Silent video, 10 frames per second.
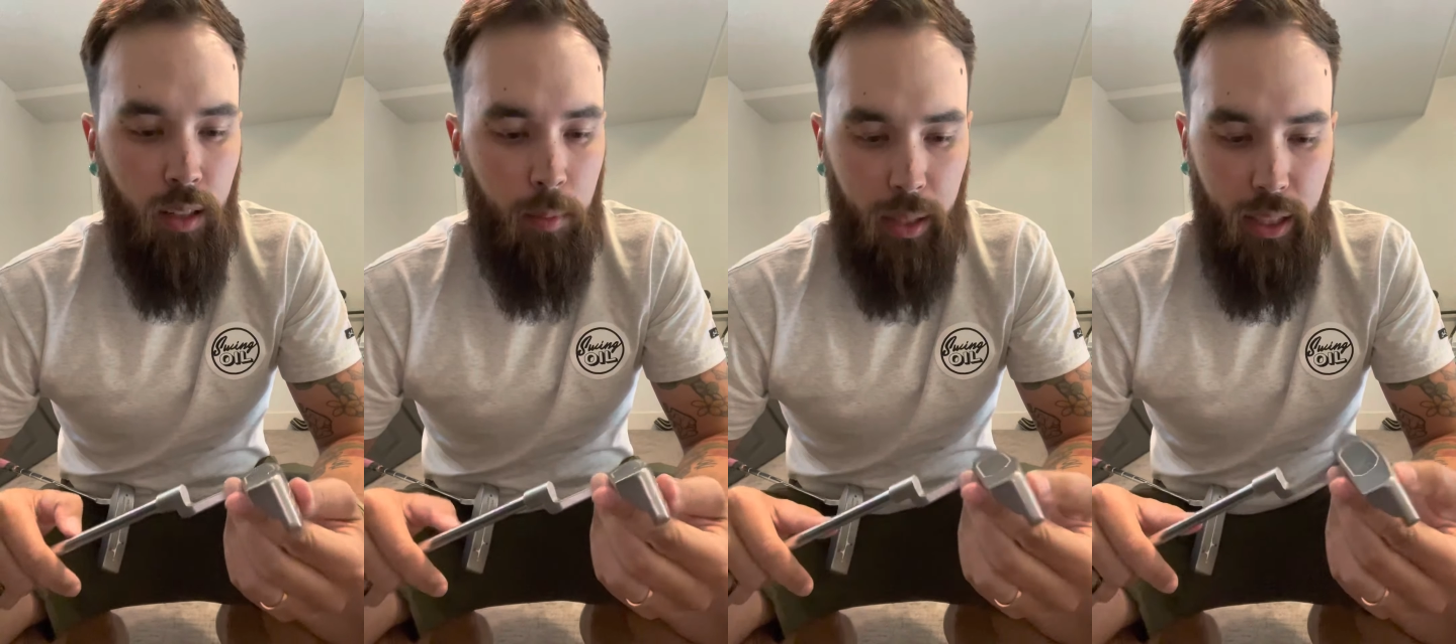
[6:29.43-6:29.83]

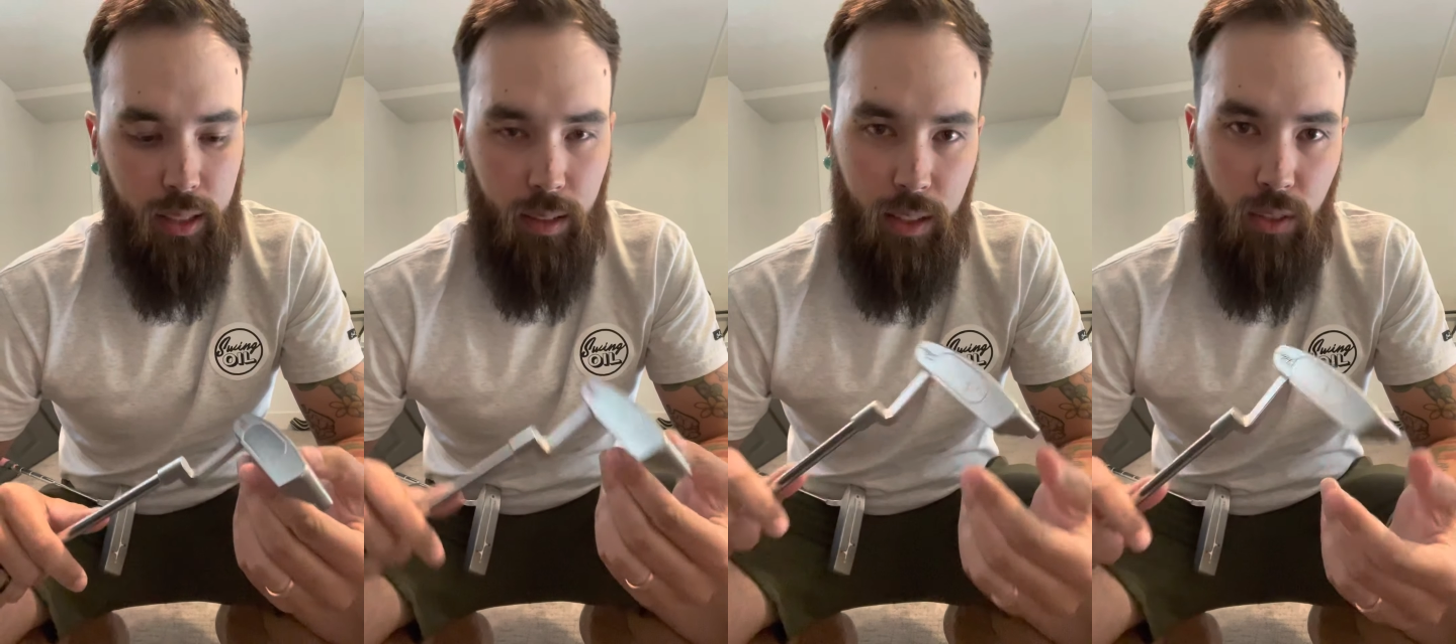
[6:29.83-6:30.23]
but like I
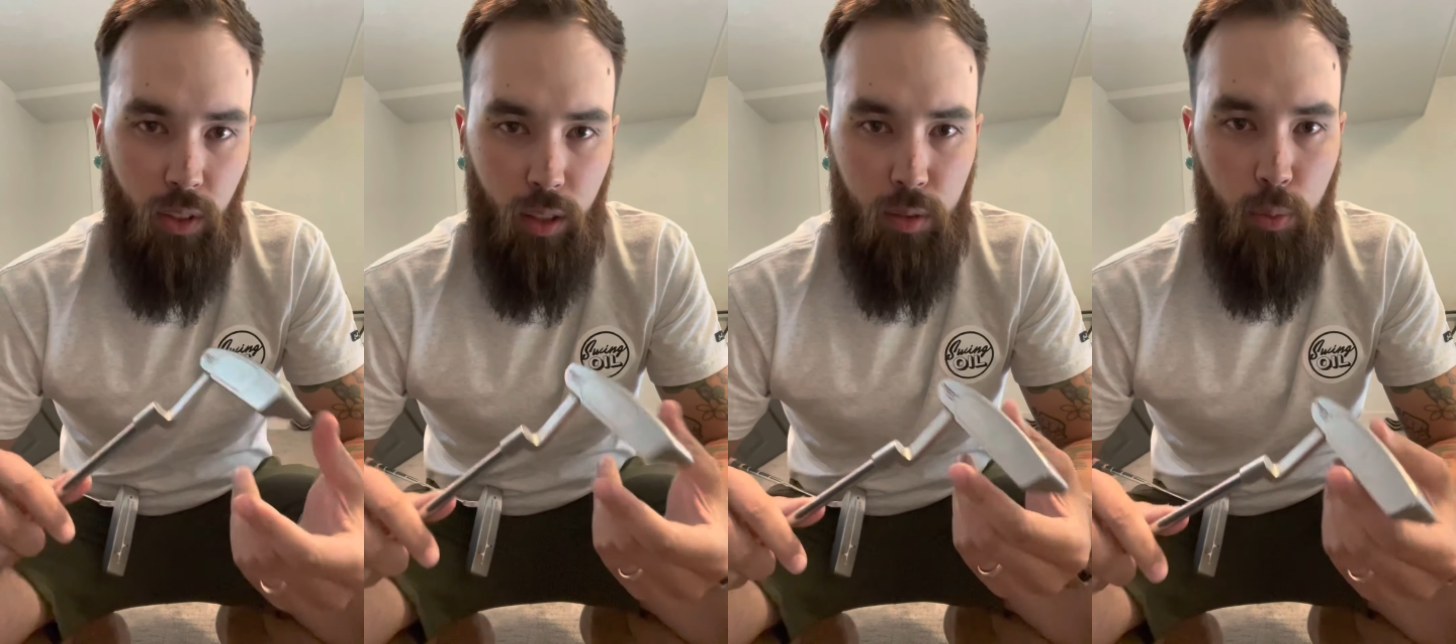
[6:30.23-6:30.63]
said, this
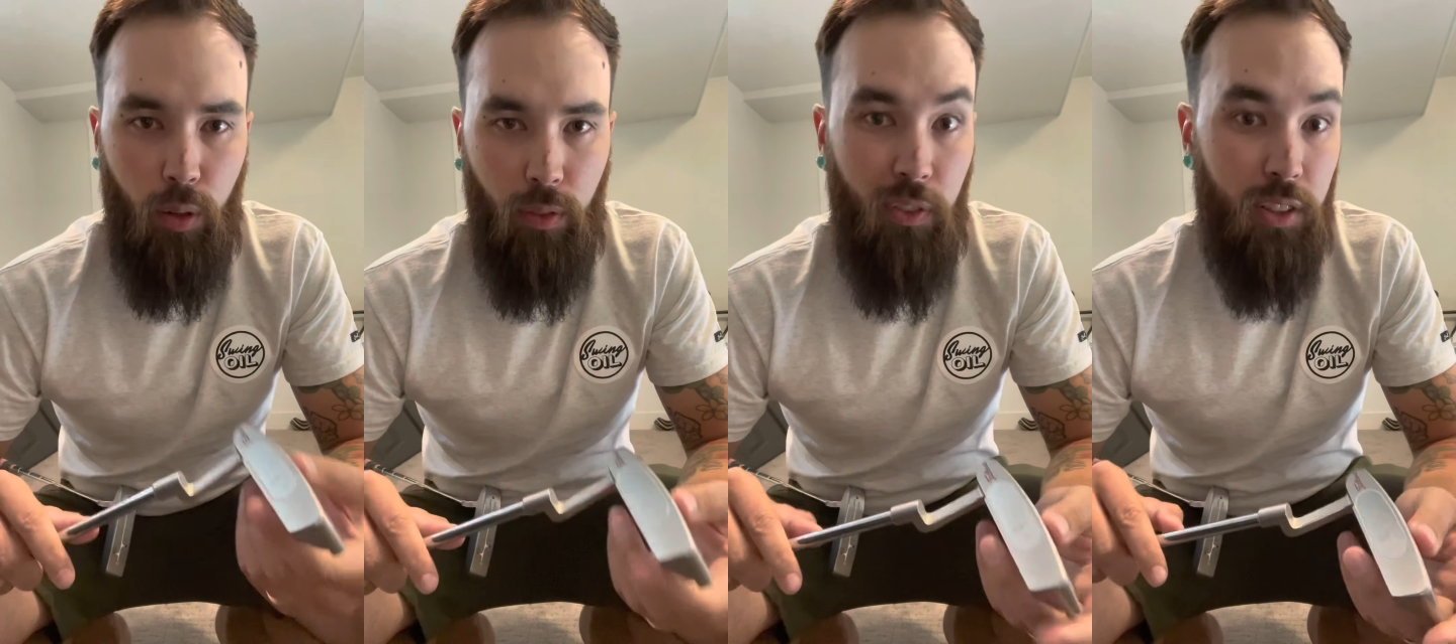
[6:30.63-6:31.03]
video is more
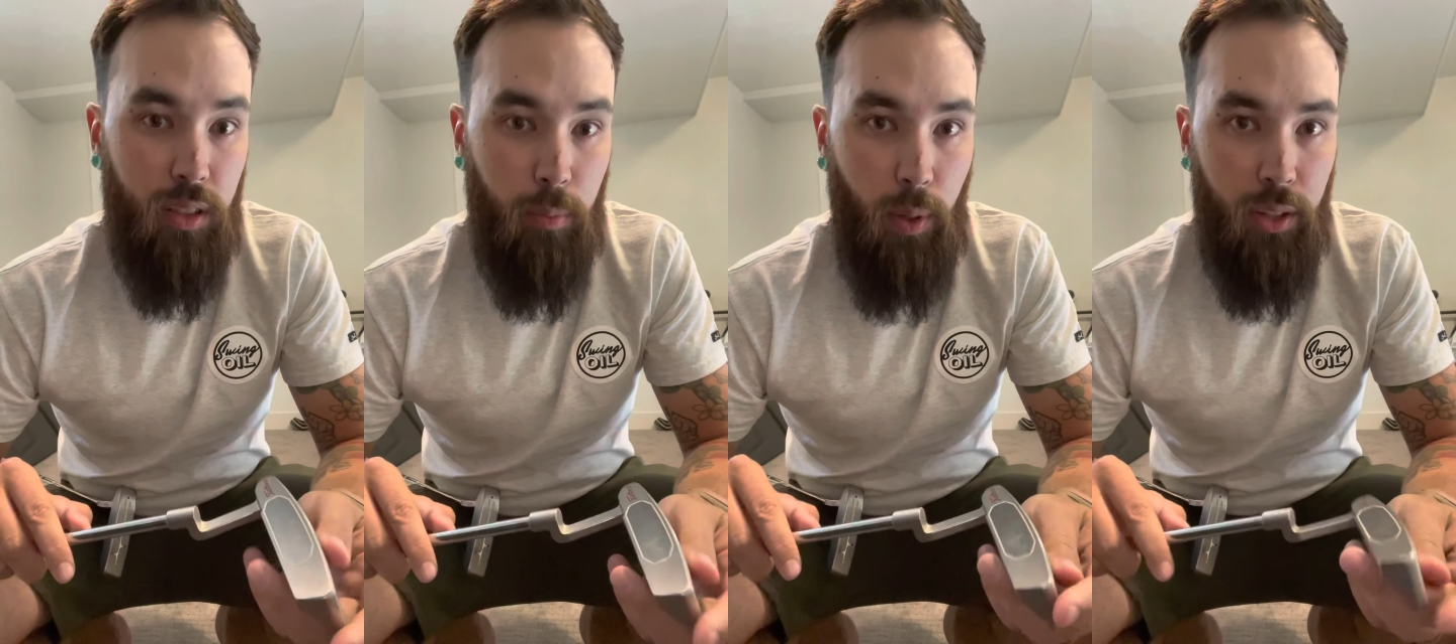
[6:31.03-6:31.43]
of a first
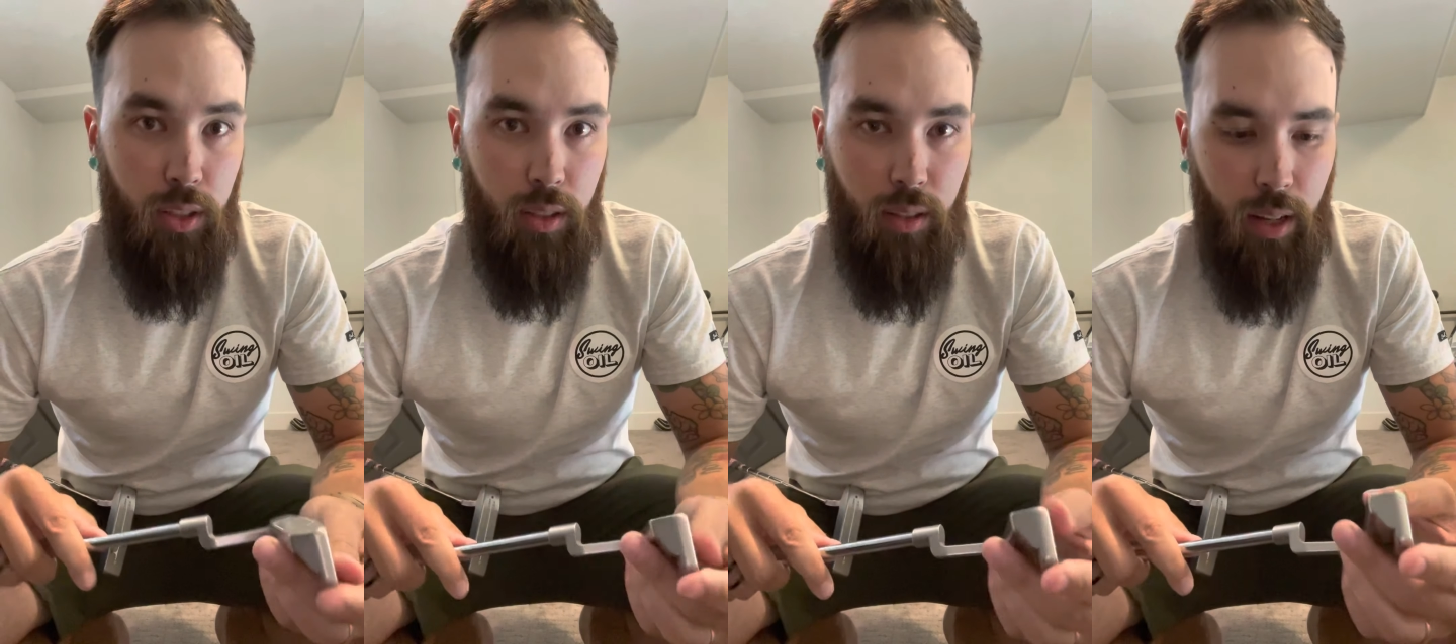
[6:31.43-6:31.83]

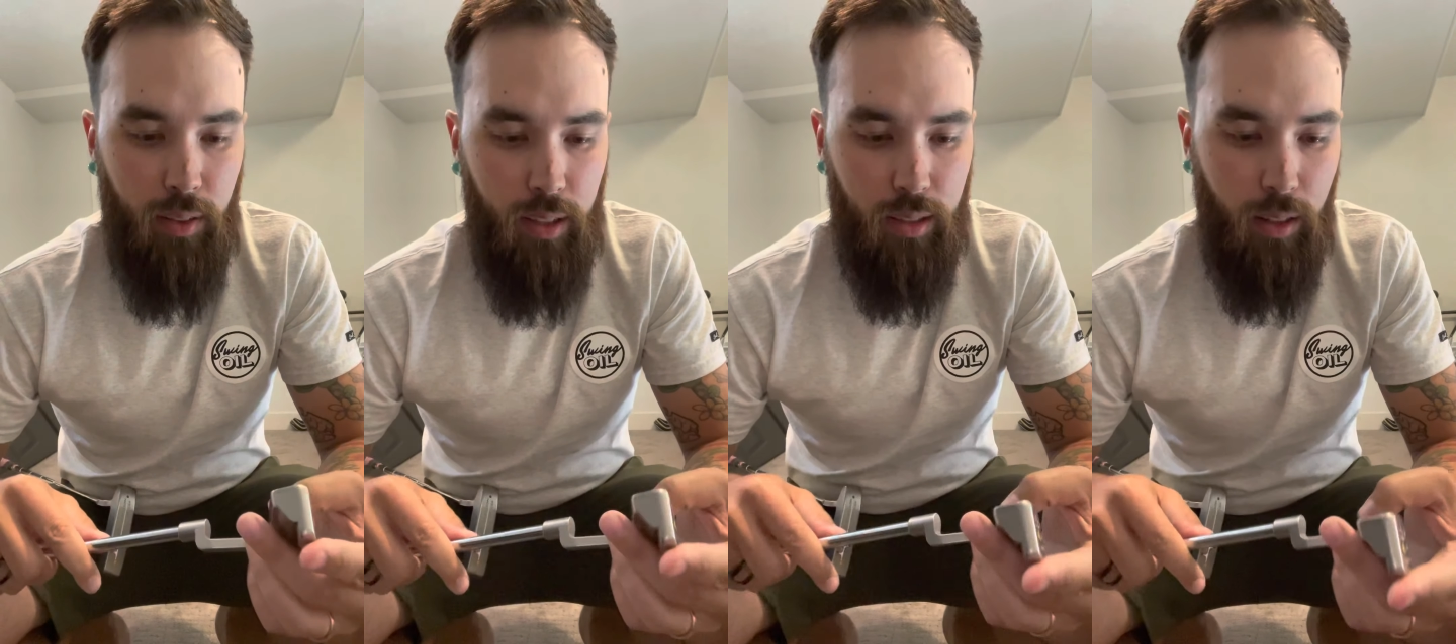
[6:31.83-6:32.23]
impression on how
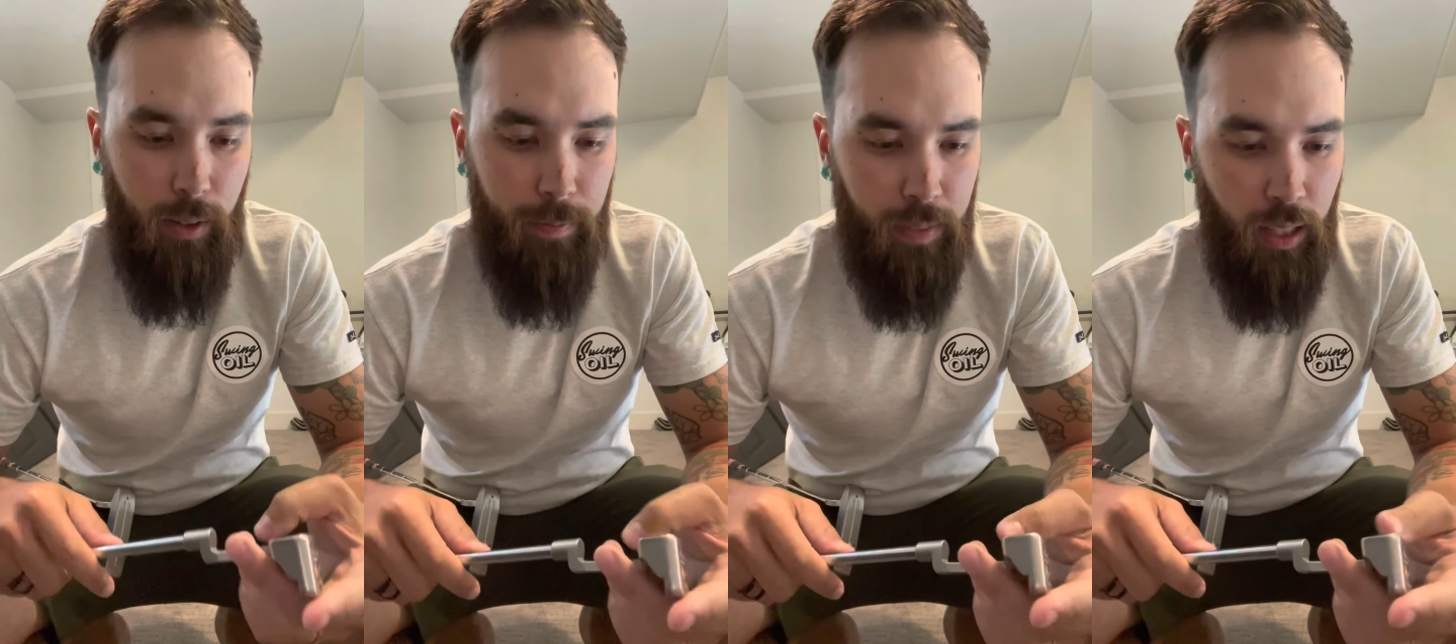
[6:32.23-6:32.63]
these are,